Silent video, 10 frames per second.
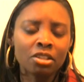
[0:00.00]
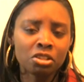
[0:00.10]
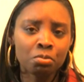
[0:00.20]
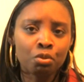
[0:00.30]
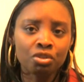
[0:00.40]

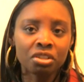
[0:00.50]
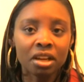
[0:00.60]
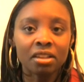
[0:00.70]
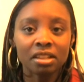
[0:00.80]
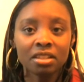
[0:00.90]

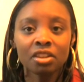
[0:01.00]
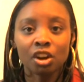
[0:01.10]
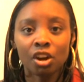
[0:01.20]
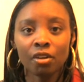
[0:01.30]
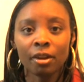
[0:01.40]
disproportionality is
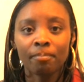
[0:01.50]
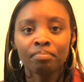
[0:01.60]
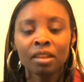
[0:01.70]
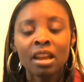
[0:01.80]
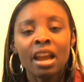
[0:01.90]
occurring.
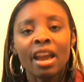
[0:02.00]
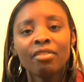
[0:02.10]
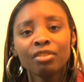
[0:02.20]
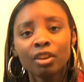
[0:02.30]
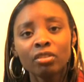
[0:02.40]

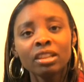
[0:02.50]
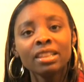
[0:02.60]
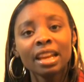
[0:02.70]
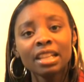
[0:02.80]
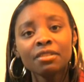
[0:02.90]
And thirdly,
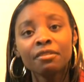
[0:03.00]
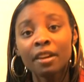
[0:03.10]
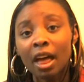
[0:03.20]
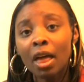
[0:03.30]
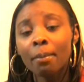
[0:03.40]
they
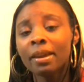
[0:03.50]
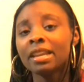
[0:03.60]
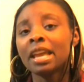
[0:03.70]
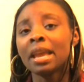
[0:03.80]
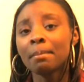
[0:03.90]
develop
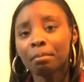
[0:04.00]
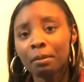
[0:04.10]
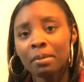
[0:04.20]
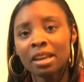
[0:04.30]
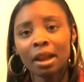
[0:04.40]
and
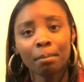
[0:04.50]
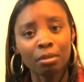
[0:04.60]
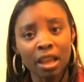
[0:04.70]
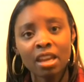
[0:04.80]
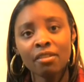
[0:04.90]
implement a
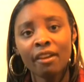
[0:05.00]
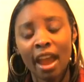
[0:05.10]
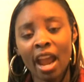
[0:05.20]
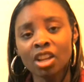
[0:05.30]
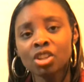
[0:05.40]
plan of
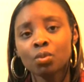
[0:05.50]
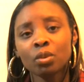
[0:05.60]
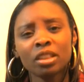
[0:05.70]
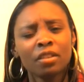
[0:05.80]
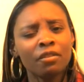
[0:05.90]
action
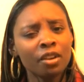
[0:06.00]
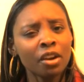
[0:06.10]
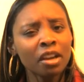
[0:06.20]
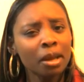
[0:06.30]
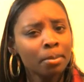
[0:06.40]
with
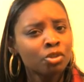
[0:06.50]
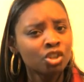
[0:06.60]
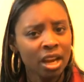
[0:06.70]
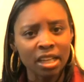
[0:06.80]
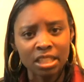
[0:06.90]
very
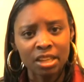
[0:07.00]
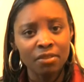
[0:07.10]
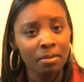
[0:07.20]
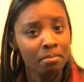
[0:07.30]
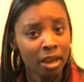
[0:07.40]

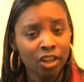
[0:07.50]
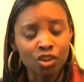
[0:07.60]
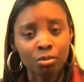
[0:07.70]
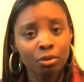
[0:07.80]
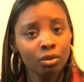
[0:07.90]
objective and
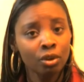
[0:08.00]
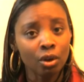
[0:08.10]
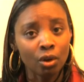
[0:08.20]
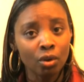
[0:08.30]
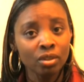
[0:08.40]
measurable
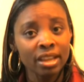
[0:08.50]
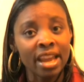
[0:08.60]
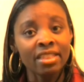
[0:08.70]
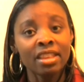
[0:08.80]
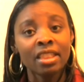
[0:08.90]
goals.
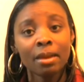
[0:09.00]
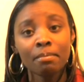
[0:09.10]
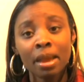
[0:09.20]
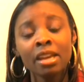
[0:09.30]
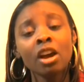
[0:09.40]
And then they
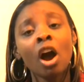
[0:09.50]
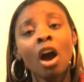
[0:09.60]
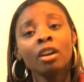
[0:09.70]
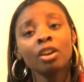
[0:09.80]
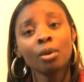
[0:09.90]
make
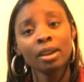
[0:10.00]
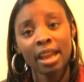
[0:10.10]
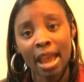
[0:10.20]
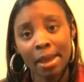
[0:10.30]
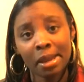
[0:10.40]
ongoing
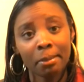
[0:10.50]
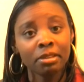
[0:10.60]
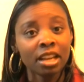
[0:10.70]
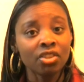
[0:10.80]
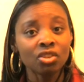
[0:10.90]

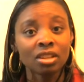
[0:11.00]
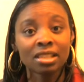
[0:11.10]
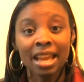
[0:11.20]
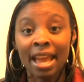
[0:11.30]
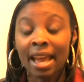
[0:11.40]

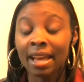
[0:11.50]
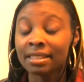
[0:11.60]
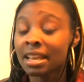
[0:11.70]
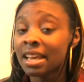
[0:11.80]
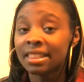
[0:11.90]
adaptations
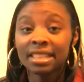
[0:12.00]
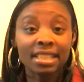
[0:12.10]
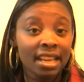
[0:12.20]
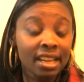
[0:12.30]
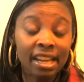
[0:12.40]
as the
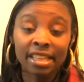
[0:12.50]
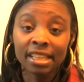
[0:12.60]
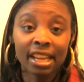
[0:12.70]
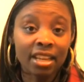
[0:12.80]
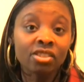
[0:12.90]
data
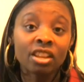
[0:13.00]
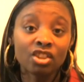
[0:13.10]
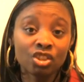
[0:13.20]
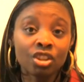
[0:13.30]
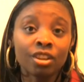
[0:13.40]
indicates they
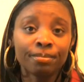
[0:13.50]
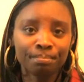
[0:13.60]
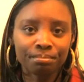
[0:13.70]
should.